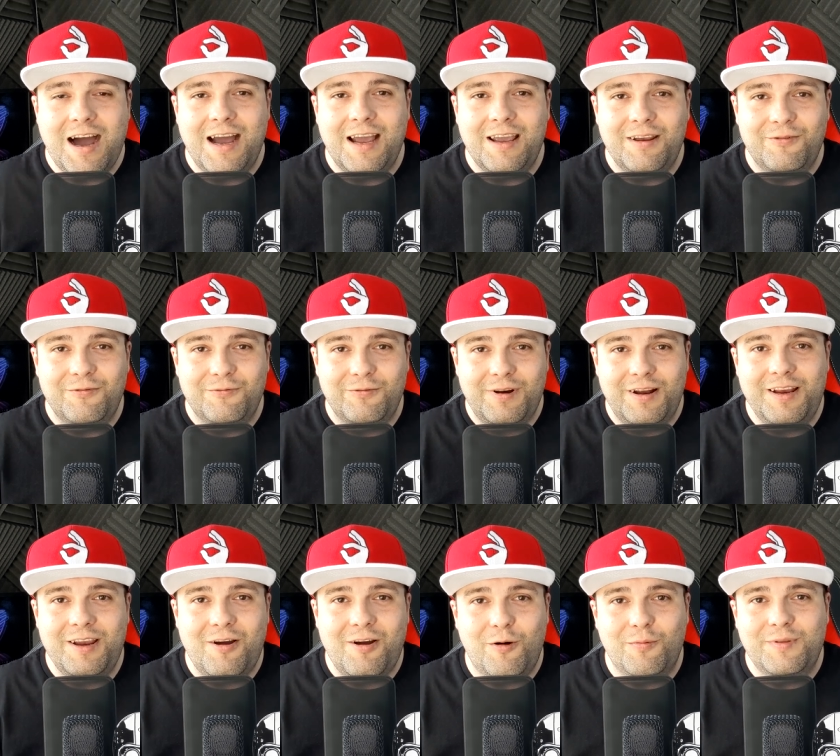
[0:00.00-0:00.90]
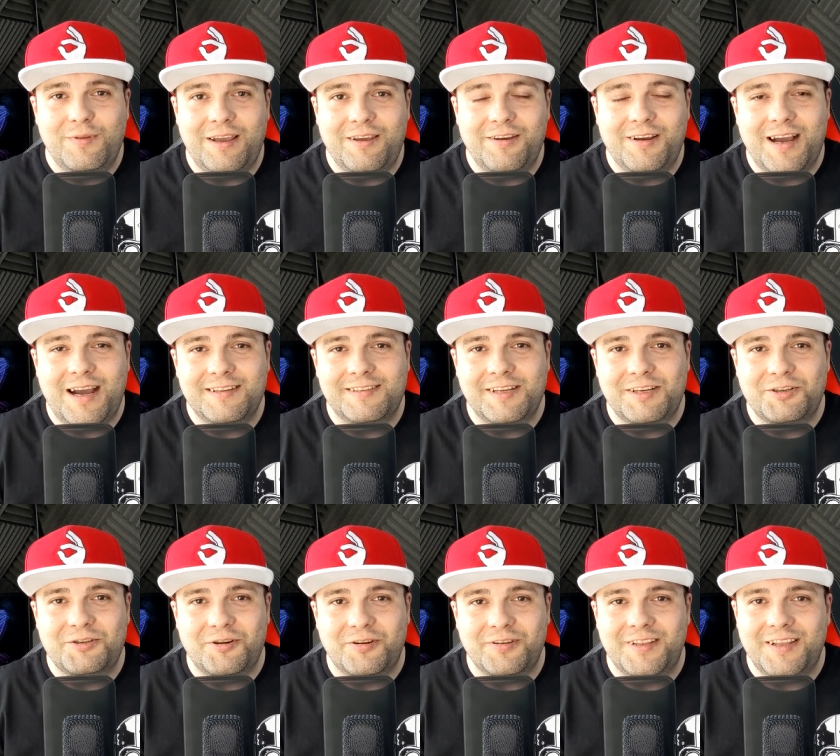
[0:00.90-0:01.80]
I really hope that you guys
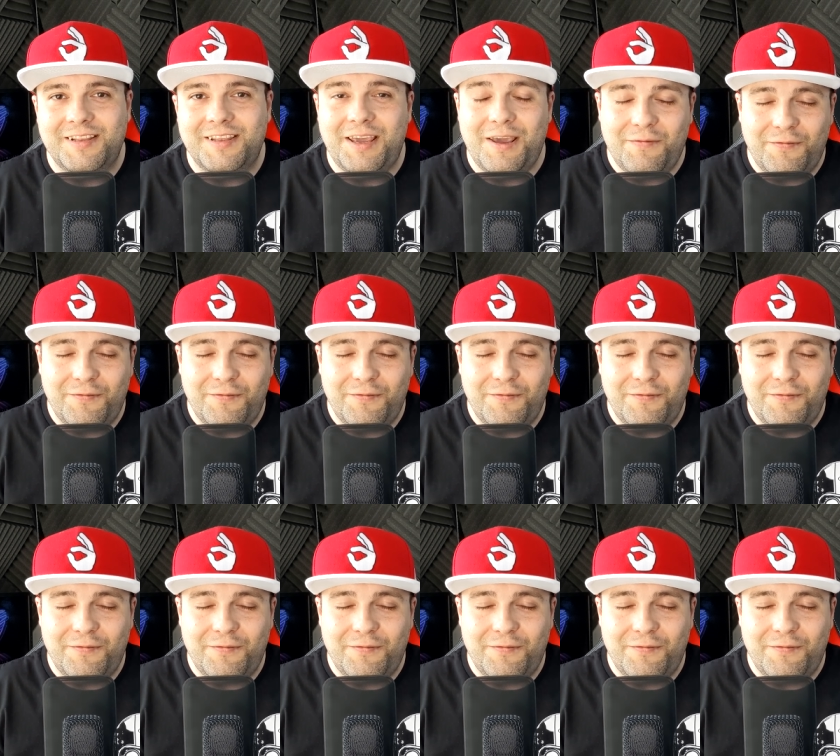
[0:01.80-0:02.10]
enjoyed it.